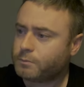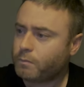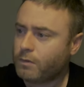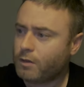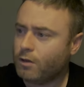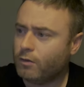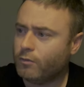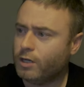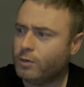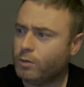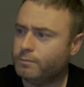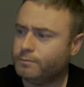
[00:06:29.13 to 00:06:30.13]
I really
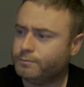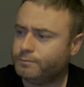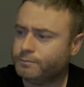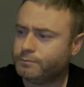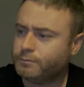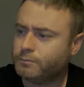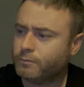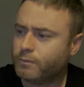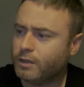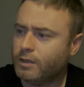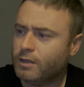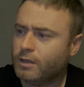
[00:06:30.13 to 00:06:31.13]
wouldn't.
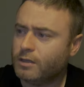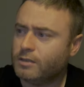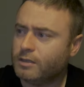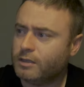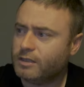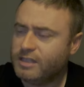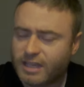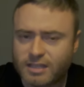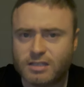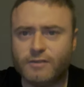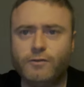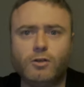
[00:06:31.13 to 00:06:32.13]
Yes,
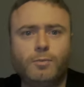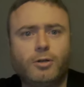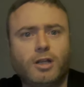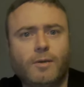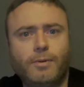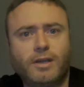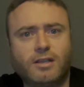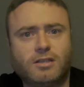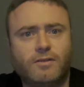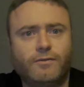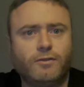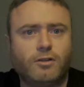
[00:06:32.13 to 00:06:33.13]
if you were to put it up against
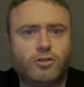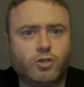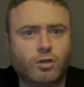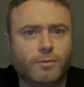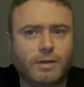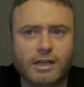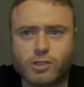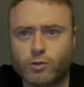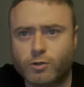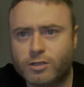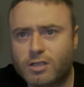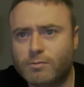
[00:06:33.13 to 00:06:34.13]
something like Johnny Black, Johnny
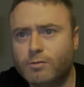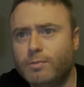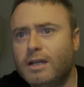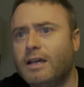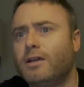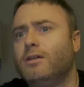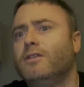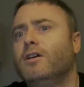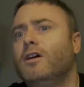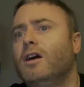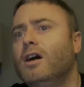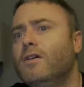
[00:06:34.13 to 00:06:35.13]
Double Black,
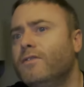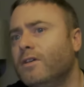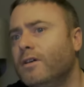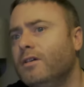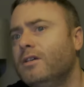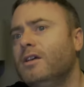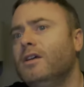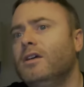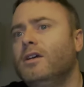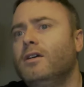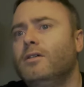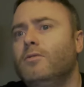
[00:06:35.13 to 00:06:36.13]
other
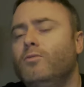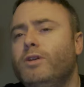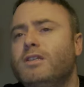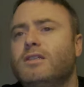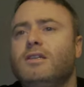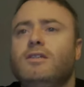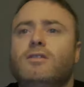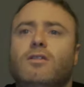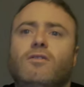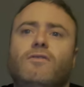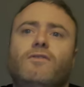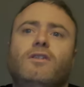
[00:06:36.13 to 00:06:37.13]
whiskies
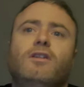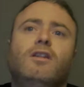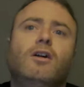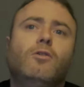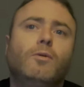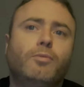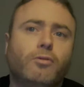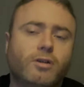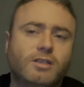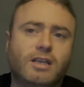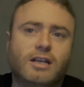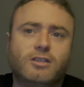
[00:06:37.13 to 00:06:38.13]
of the lower price
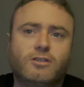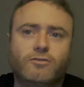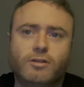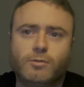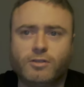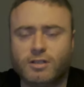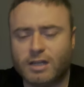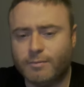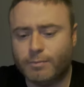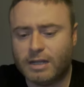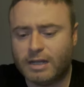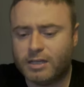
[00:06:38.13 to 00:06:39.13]
category with the name
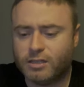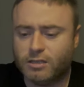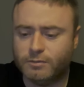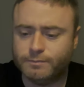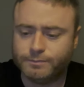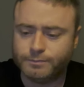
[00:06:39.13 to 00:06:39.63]
Black in them,